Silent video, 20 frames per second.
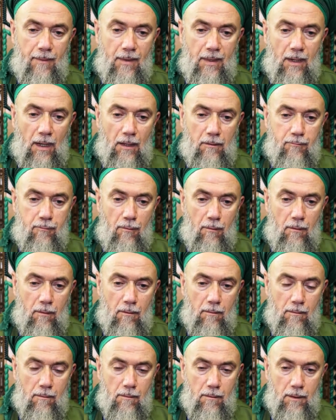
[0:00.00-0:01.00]
not
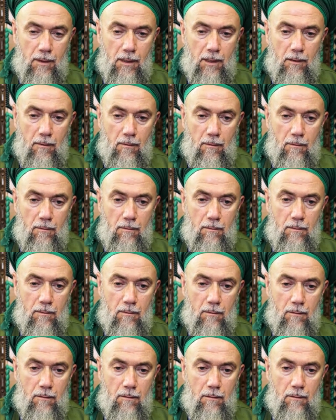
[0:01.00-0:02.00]
following your ego,
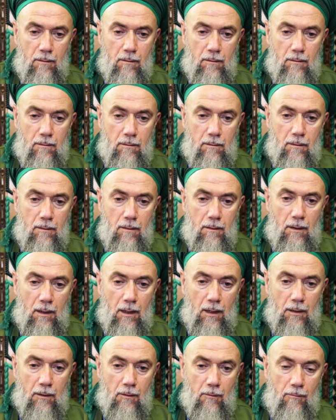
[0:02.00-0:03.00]

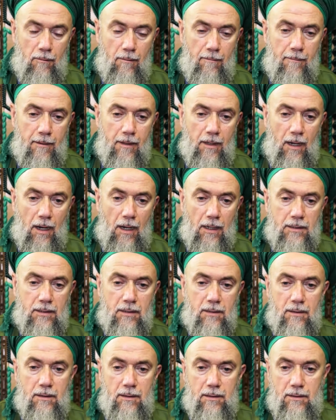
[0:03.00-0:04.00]
and you will be
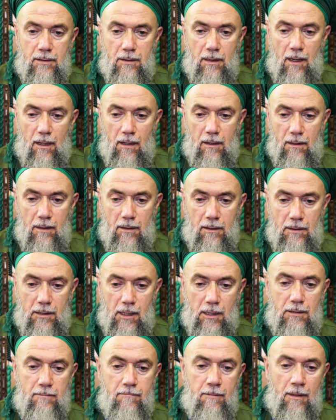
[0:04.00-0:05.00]
asked this in
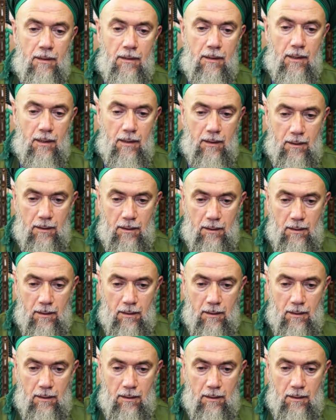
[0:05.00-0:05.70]
judgment day.